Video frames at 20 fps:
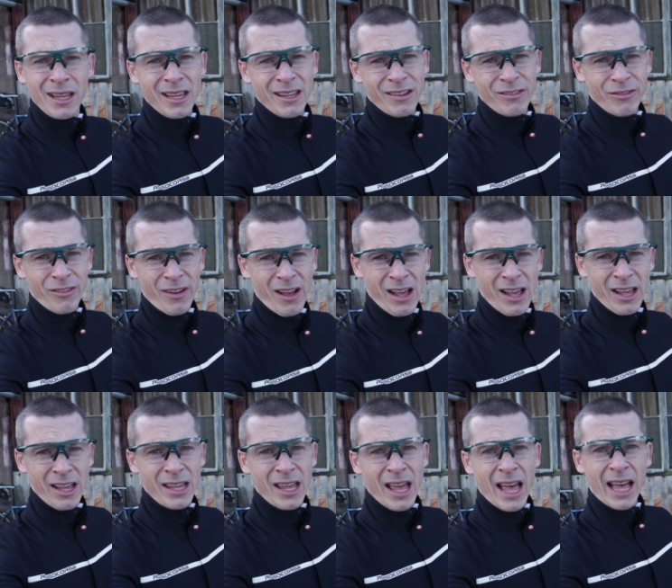If
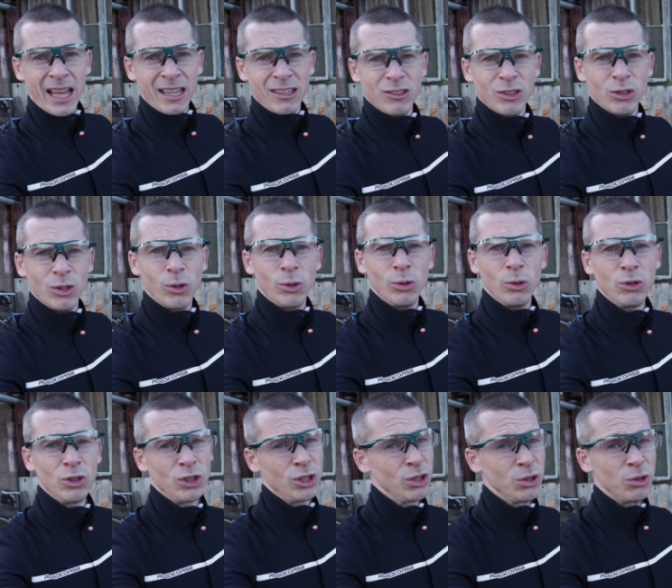I had to
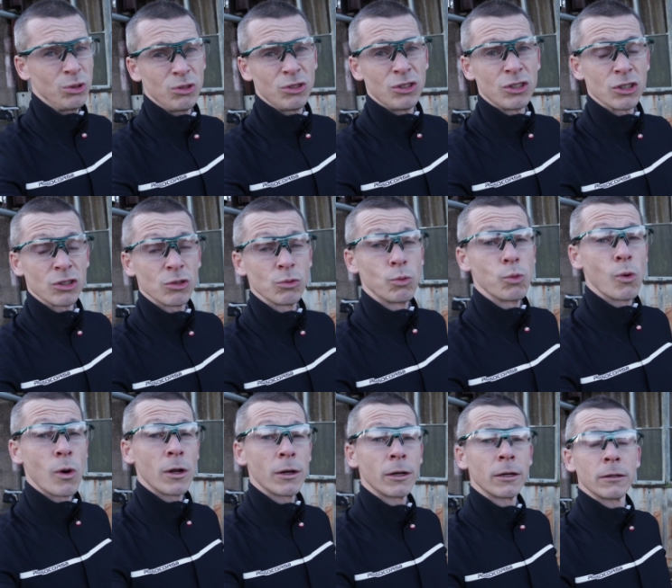choose just
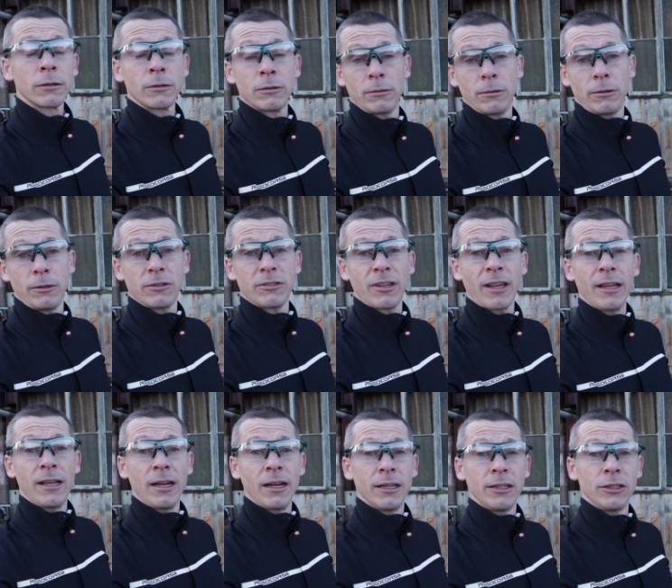one
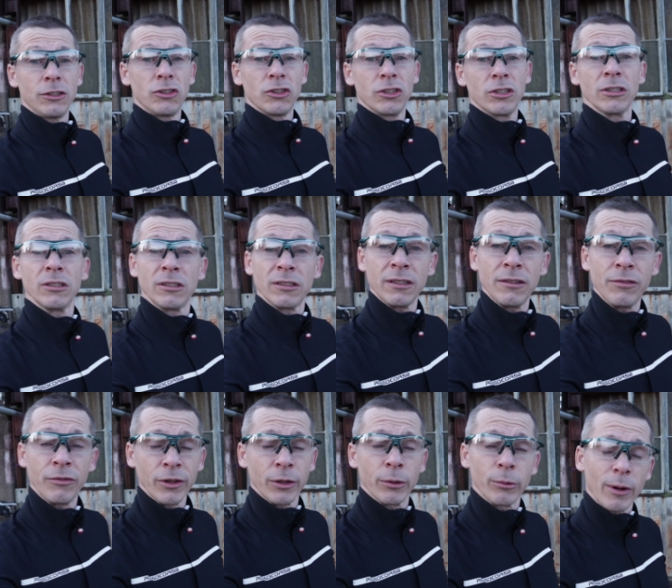cycling jersey
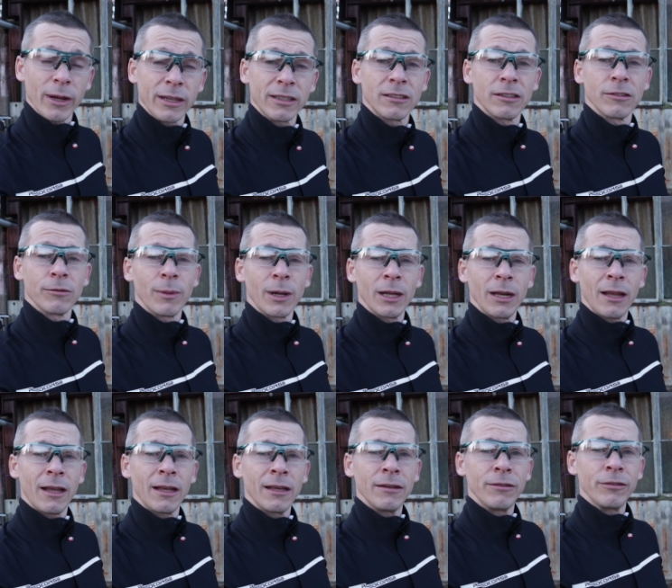for the rest of my
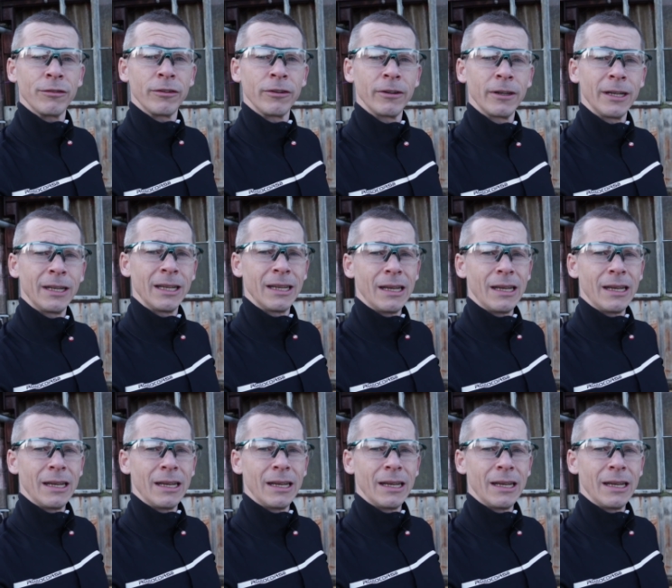life,